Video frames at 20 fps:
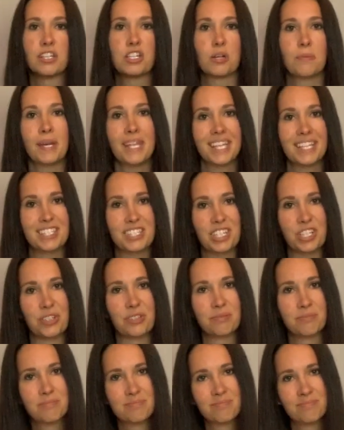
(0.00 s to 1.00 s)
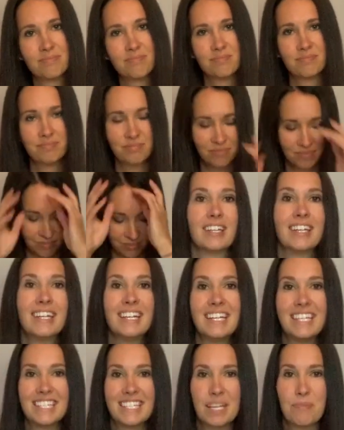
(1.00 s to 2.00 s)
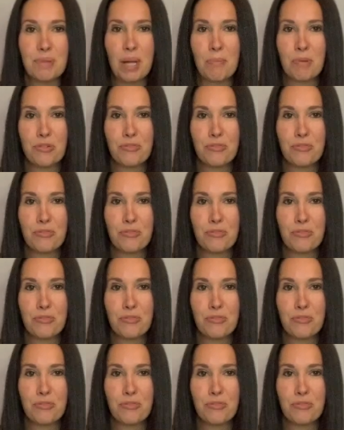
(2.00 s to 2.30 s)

her bathing suit. Tip number